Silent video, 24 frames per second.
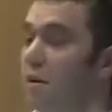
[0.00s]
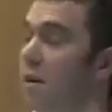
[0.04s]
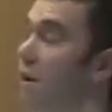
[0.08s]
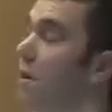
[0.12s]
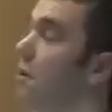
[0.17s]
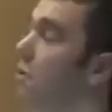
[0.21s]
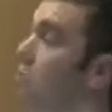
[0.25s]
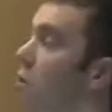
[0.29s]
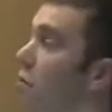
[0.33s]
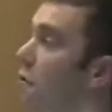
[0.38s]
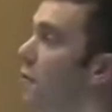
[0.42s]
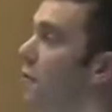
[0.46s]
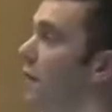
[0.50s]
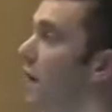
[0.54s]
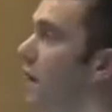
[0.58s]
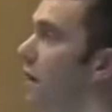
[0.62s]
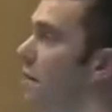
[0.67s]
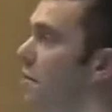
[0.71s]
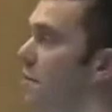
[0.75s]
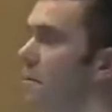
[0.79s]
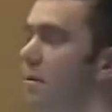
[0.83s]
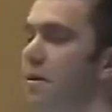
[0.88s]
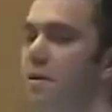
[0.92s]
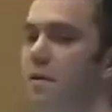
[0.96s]
not forget
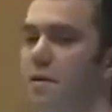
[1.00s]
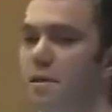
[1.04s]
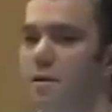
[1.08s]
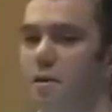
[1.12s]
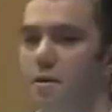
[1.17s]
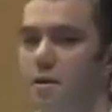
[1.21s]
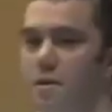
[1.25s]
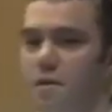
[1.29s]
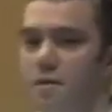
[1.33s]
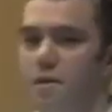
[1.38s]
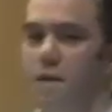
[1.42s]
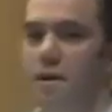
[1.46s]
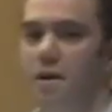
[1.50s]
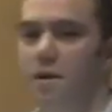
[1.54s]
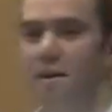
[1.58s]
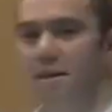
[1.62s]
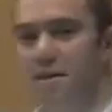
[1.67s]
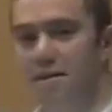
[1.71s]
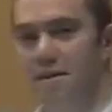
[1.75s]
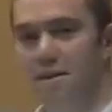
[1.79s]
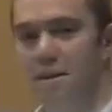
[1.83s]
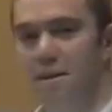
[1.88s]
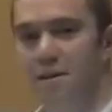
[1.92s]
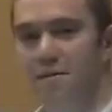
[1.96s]
them.
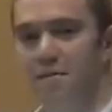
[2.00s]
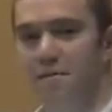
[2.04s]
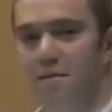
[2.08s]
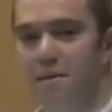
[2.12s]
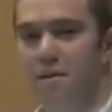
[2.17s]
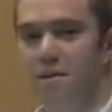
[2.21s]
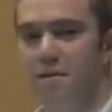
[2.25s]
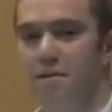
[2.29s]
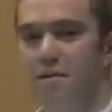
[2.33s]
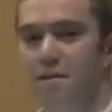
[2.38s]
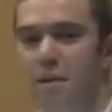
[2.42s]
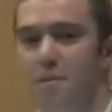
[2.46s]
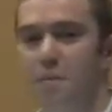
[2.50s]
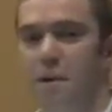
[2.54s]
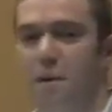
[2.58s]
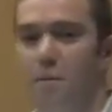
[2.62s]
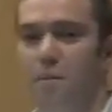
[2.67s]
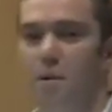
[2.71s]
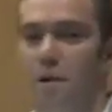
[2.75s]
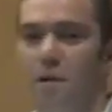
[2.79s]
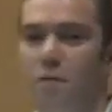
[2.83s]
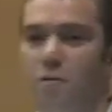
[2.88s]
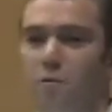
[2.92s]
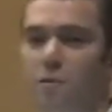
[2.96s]
They're big
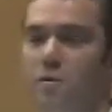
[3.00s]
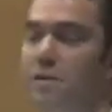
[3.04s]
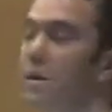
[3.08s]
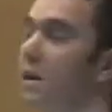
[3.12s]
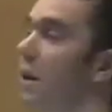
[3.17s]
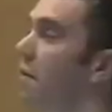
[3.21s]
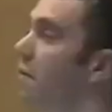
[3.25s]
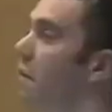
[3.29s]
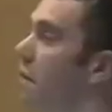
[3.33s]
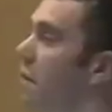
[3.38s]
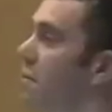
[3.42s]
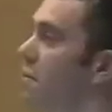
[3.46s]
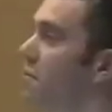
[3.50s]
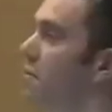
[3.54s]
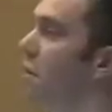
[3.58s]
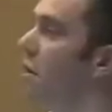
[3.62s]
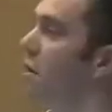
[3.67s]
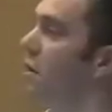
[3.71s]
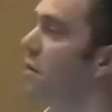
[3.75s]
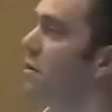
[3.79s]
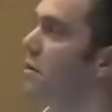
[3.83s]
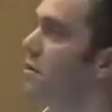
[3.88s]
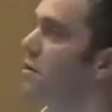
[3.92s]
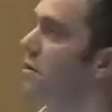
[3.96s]
platforms in their own
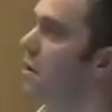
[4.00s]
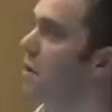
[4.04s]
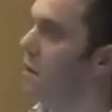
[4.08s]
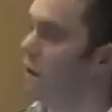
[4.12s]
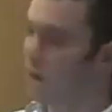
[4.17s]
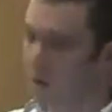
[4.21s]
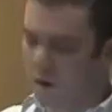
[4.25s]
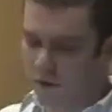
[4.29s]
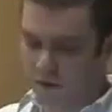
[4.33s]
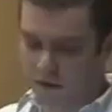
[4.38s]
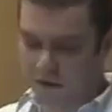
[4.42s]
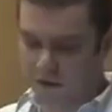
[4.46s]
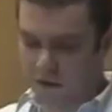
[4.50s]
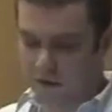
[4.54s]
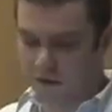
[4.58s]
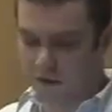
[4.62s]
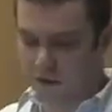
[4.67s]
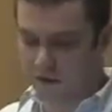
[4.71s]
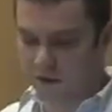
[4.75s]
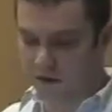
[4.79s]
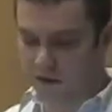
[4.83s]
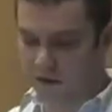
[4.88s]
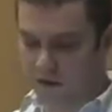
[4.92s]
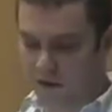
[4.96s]
right. These are
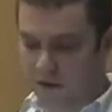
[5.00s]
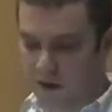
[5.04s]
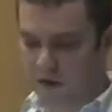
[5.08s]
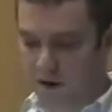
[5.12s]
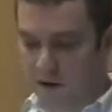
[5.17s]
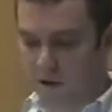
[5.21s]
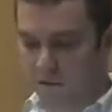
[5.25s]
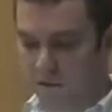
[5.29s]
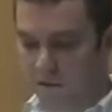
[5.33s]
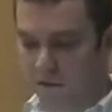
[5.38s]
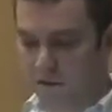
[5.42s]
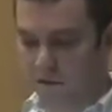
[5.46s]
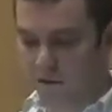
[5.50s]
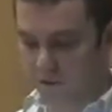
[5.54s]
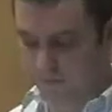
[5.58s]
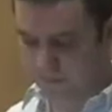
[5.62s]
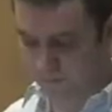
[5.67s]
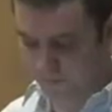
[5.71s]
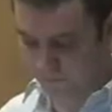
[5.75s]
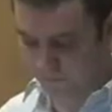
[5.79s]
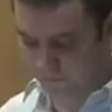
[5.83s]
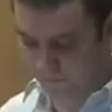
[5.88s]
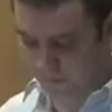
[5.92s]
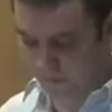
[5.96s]
UK numbers.
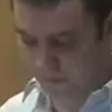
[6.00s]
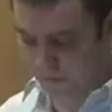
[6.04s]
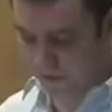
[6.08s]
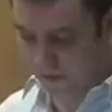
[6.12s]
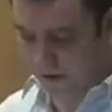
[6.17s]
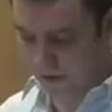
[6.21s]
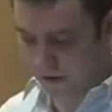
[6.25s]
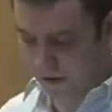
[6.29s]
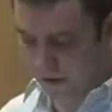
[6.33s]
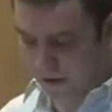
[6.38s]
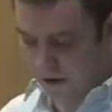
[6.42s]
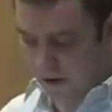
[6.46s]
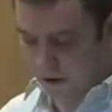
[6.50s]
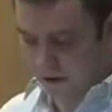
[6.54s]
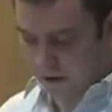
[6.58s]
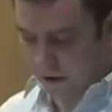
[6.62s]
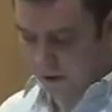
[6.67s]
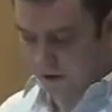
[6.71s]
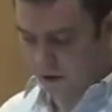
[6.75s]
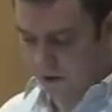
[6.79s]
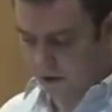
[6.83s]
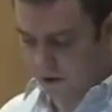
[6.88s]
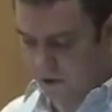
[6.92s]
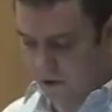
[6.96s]

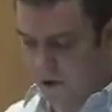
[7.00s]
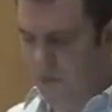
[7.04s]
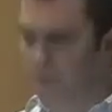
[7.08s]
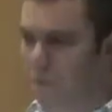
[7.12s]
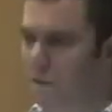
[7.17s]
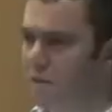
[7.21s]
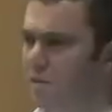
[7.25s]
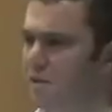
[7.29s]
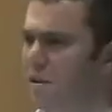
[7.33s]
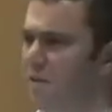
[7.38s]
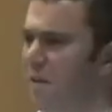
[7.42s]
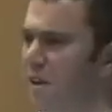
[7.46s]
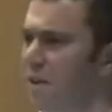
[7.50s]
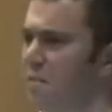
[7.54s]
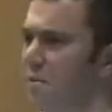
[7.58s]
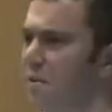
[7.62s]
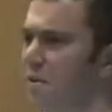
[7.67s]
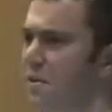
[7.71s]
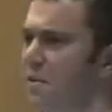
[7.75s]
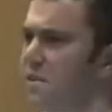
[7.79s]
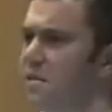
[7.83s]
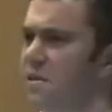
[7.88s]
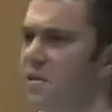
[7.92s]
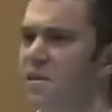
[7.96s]
So for those
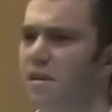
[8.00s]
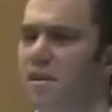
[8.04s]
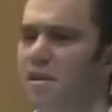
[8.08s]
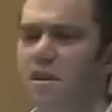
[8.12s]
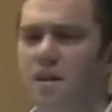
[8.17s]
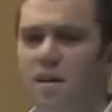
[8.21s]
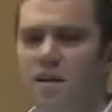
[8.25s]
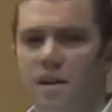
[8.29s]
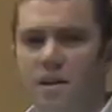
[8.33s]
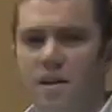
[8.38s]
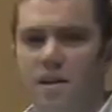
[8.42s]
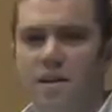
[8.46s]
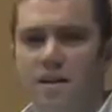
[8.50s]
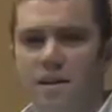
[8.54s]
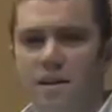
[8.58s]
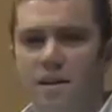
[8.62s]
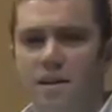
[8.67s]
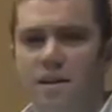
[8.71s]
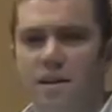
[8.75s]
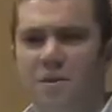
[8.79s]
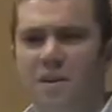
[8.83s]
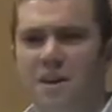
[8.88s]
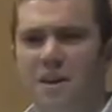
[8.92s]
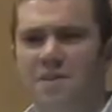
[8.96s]
developers,
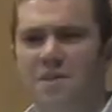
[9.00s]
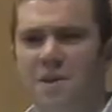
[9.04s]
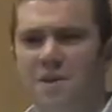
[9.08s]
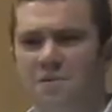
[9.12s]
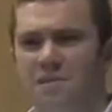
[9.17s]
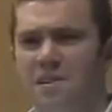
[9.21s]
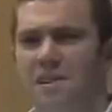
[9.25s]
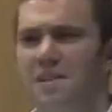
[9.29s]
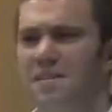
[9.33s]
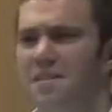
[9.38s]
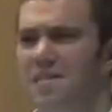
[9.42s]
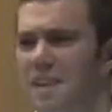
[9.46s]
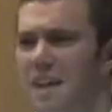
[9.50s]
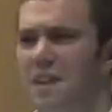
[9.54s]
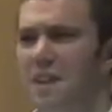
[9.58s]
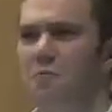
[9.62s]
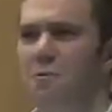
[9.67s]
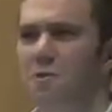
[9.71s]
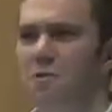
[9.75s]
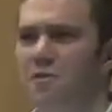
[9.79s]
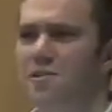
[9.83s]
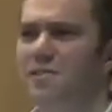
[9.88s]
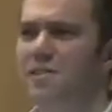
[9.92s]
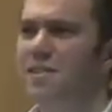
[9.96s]
if only there
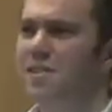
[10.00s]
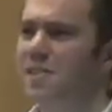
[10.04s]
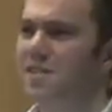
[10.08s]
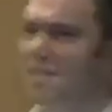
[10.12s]
was